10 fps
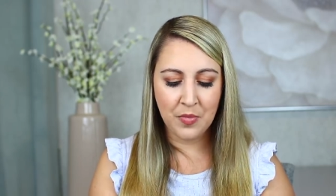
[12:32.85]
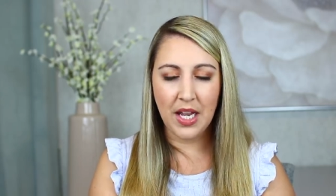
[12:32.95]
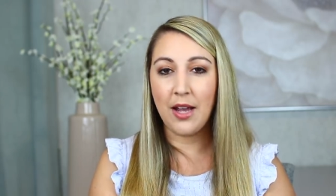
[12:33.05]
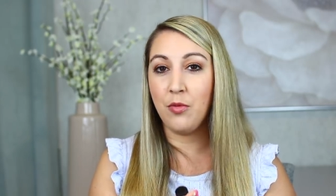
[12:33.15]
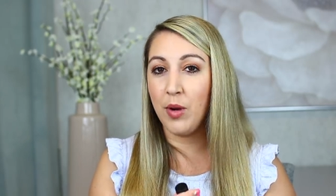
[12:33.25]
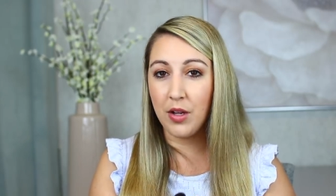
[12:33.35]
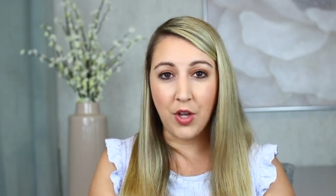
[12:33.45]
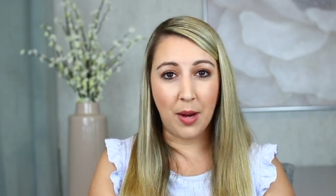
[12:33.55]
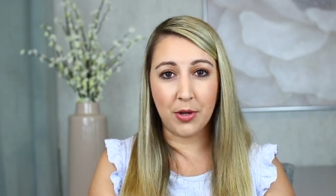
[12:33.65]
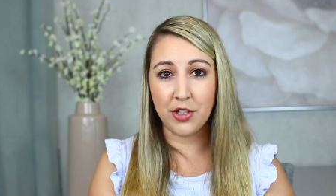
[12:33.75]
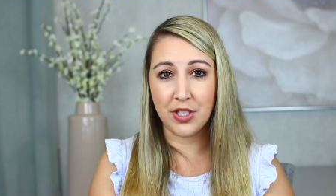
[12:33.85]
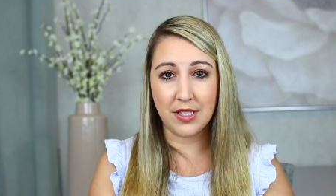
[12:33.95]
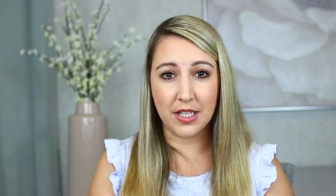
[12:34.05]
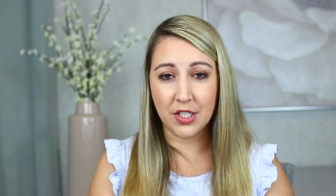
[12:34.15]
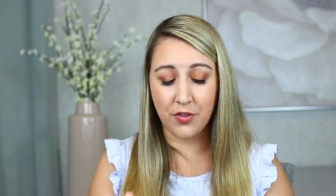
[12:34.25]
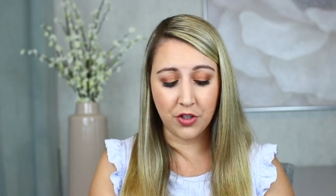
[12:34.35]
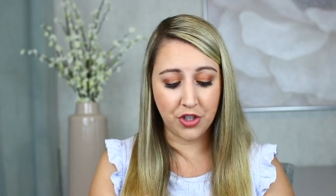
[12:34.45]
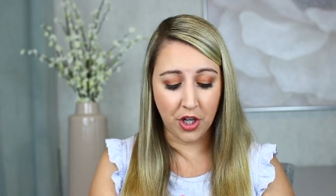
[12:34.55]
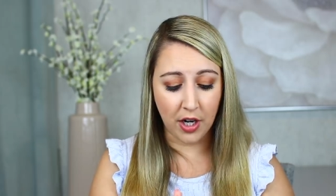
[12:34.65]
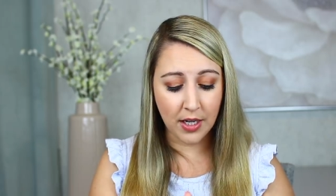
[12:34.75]
I will not purchase this for
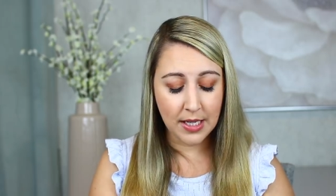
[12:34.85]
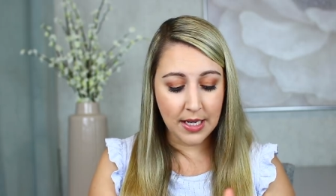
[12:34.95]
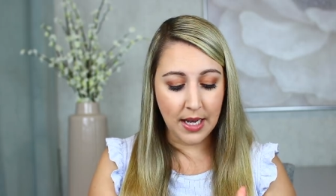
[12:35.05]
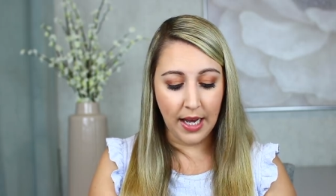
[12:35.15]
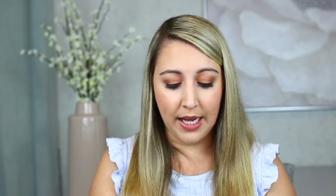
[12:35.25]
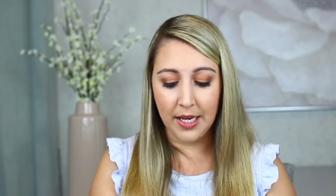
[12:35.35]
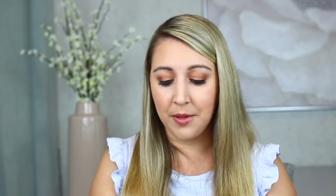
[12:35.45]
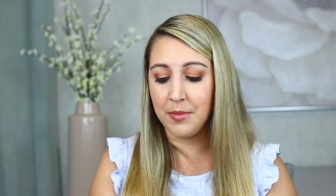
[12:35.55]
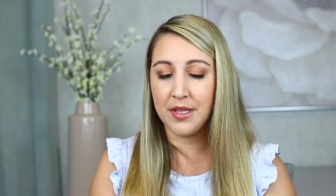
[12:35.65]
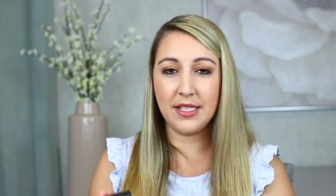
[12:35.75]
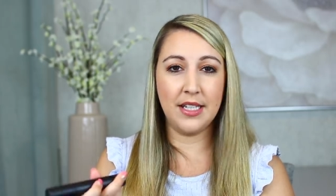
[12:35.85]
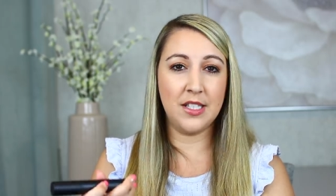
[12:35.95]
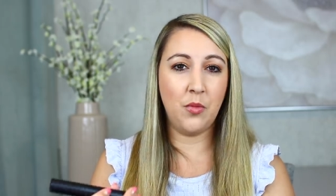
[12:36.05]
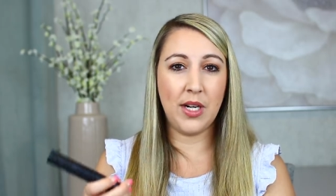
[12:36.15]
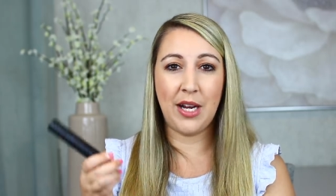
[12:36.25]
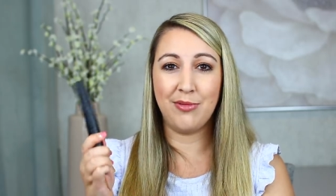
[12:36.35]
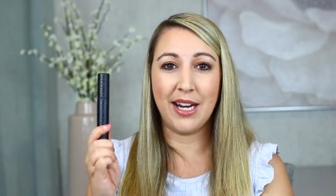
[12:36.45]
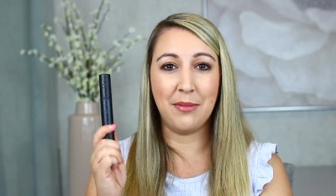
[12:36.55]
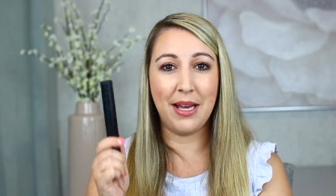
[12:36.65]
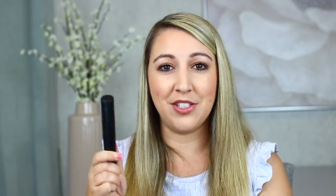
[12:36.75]
sure. This isn't one I would
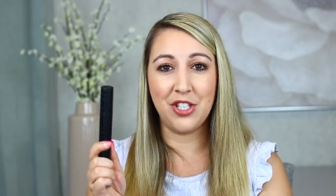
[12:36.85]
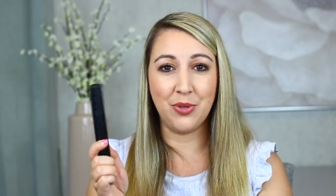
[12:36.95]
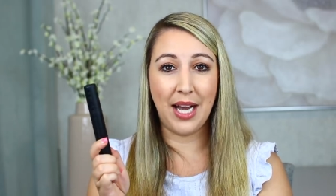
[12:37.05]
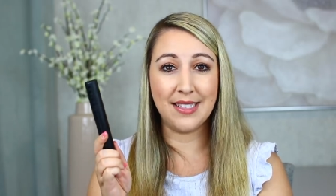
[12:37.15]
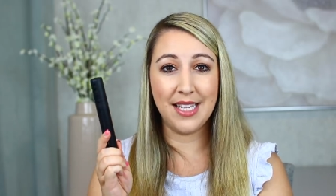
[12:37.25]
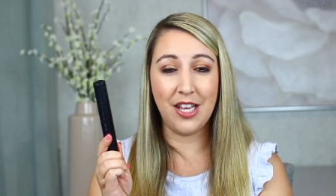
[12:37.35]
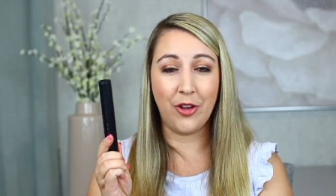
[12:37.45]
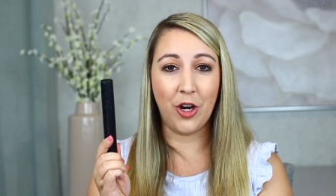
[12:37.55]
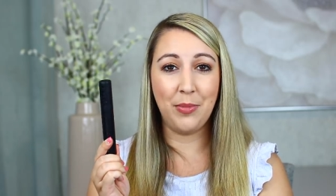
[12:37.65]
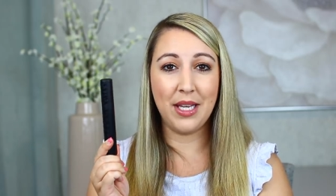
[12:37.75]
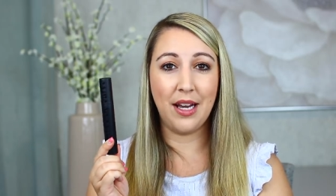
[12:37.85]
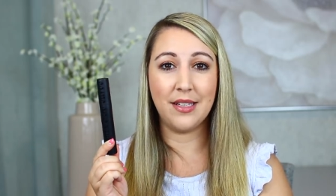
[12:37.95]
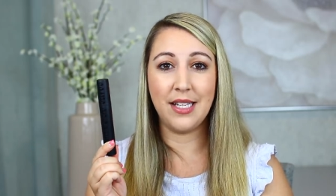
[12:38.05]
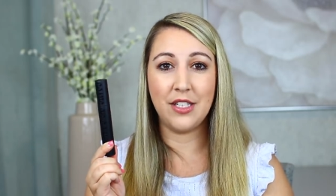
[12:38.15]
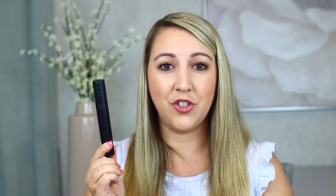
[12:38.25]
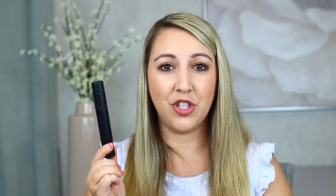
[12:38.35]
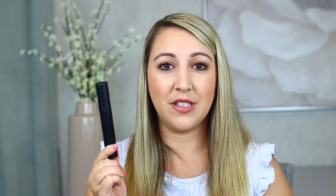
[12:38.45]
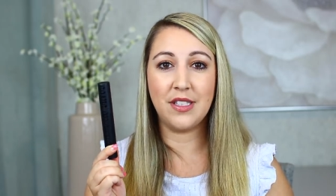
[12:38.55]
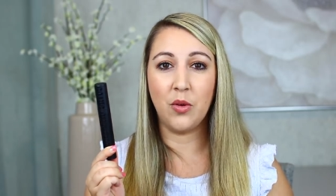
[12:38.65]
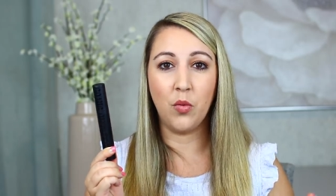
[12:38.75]
recommend to you guys either because it's
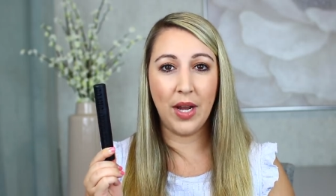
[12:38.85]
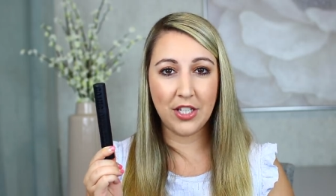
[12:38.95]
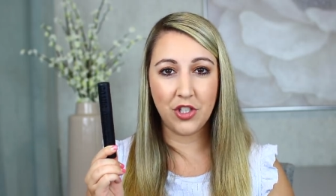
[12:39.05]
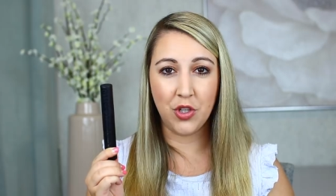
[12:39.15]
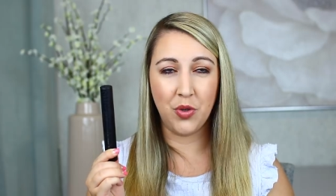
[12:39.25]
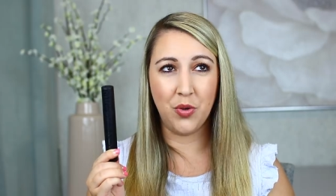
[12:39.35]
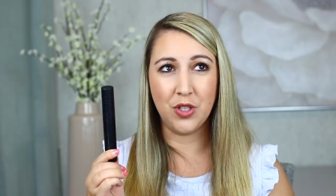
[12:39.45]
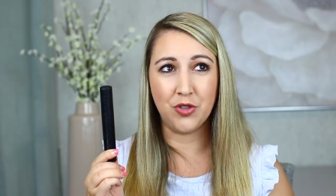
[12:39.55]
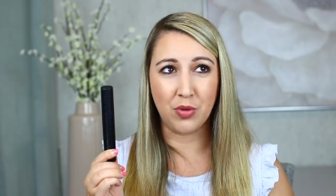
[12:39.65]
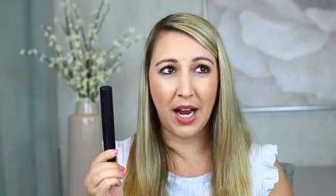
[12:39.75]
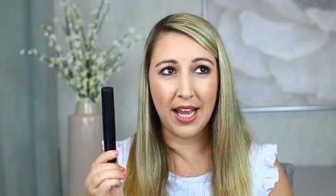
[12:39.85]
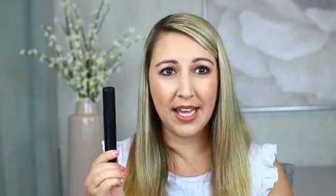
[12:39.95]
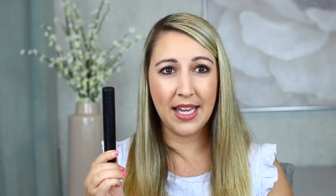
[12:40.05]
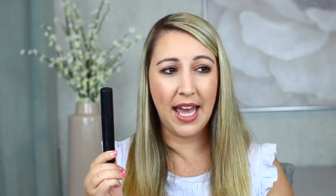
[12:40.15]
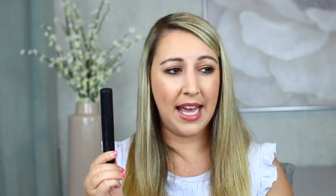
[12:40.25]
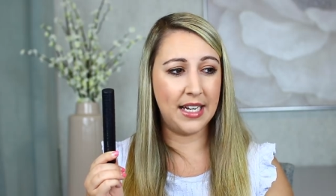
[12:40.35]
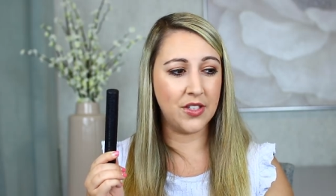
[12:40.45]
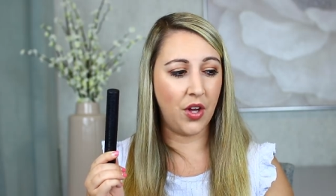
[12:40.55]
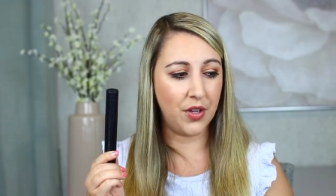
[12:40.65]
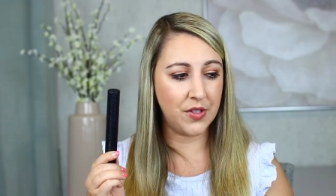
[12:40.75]
just way too drying, and
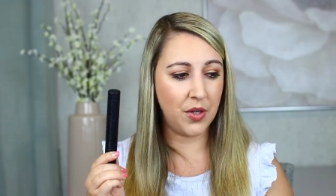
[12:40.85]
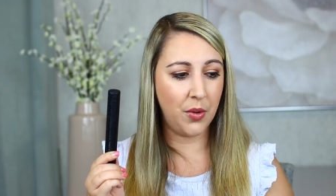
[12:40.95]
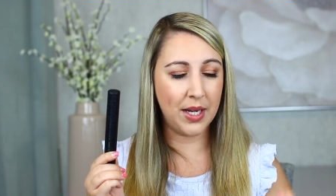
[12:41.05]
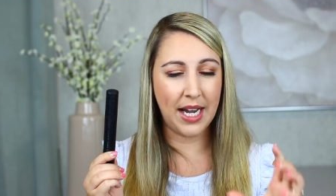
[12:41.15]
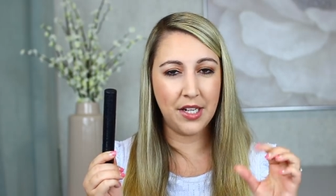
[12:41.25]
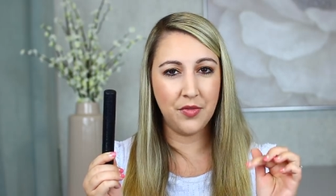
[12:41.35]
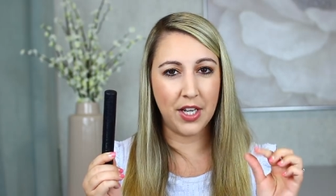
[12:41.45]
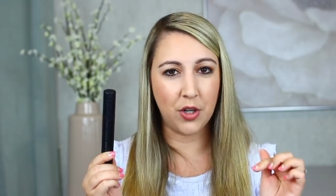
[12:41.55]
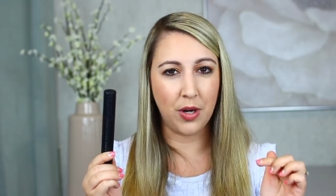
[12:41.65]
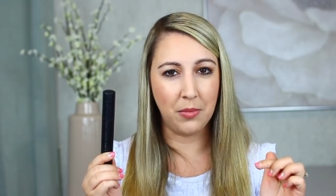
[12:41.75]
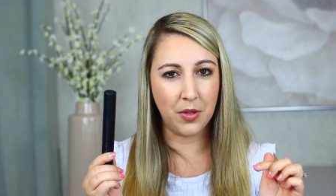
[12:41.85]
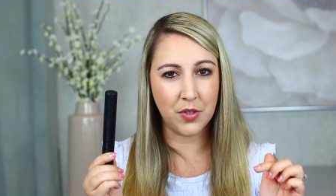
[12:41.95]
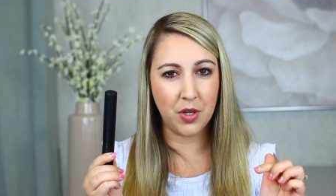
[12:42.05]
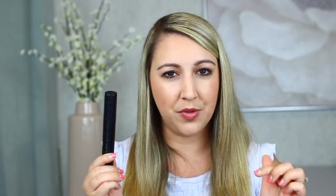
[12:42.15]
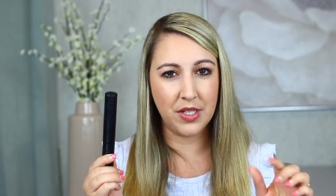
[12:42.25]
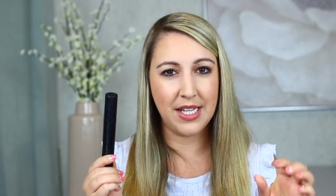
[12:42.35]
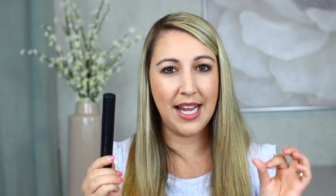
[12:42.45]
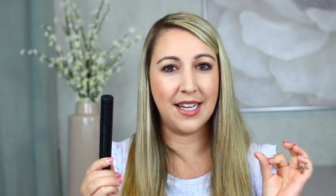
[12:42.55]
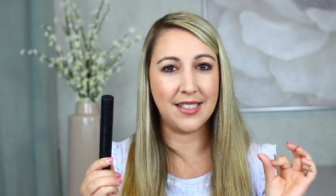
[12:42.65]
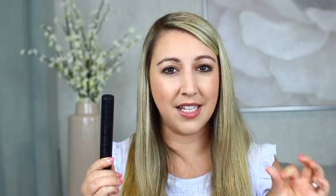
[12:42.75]
it's also kind of like crumbles throughout the
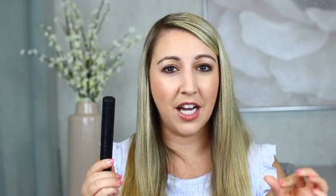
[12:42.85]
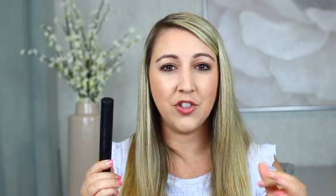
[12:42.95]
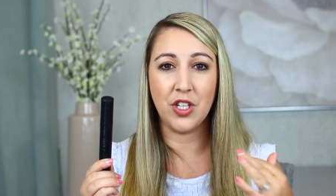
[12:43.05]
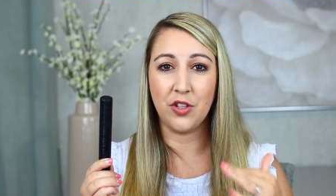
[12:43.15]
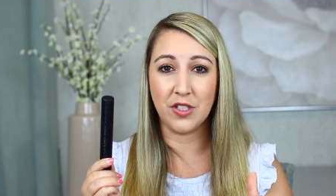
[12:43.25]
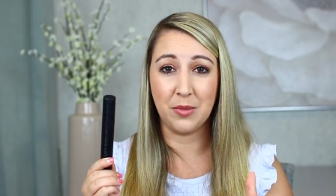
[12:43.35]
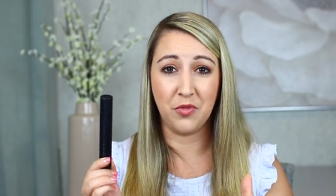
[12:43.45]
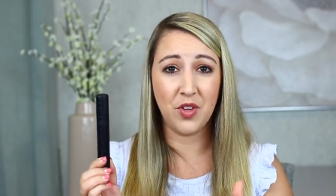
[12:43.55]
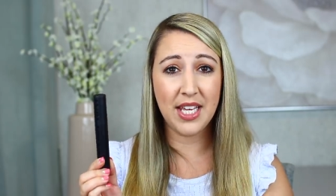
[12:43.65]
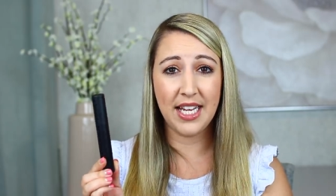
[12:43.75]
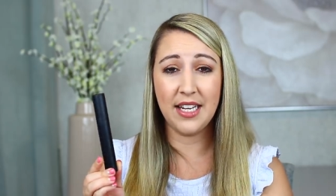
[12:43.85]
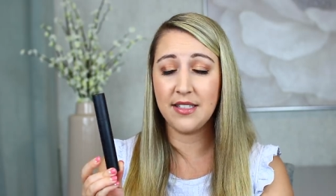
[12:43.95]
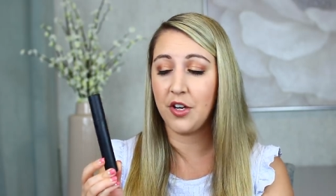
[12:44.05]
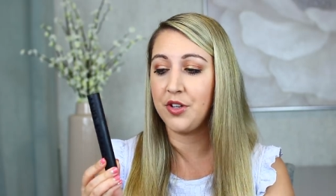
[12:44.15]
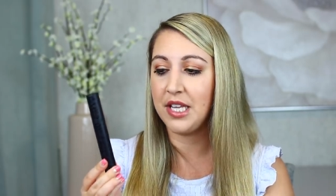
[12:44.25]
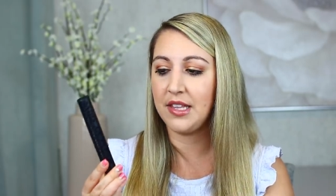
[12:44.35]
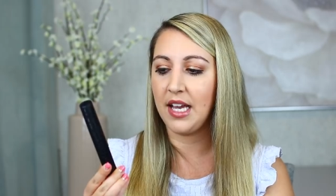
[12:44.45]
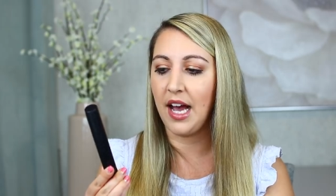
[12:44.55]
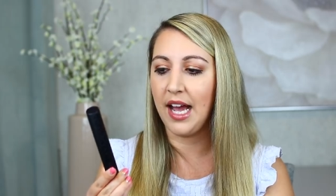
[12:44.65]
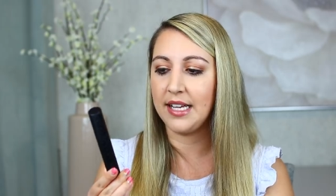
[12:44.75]
day a touch, like there's some flakiness underneath the
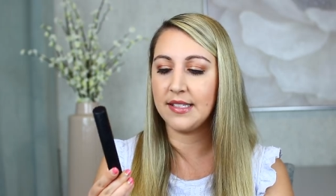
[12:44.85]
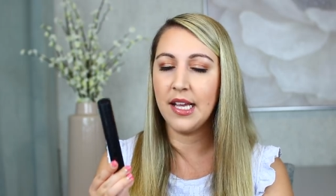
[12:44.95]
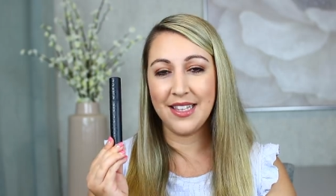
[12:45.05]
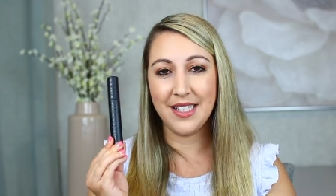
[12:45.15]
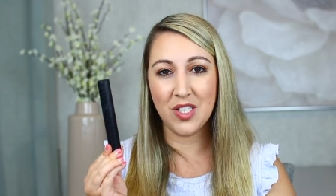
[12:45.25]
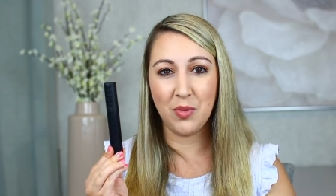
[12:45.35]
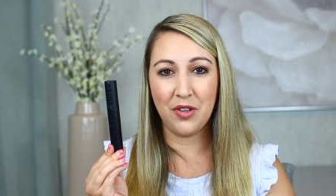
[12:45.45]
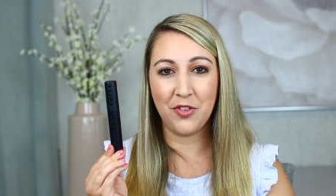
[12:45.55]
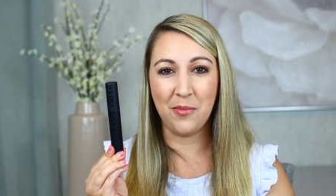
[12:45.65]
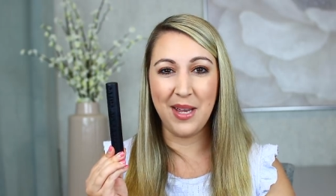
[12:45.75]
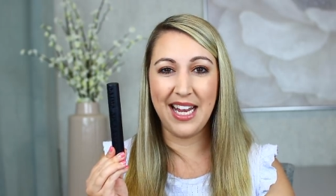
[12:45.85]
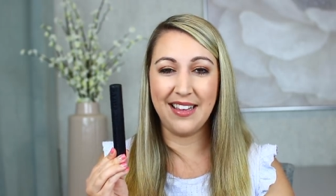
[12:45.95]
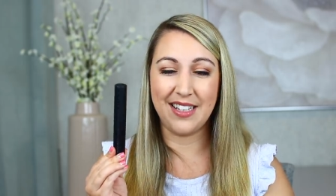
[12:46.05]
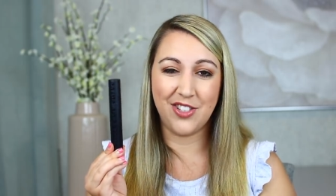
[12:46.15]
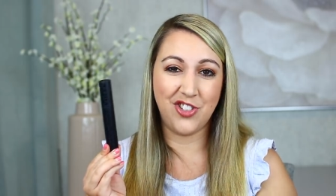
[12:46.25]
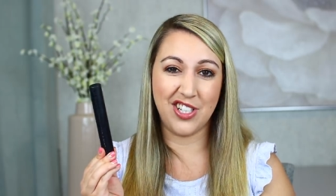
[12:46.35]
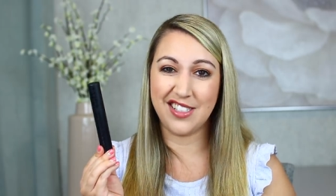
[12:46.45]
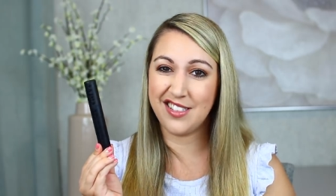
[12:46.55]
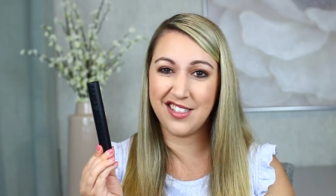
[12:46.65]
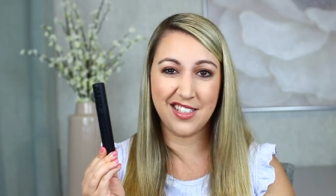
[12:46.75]
eyes. This is one for me that's
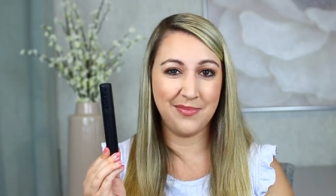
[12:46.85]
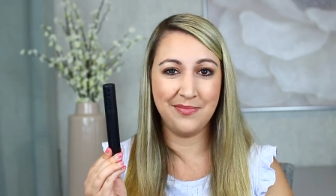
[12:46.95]
just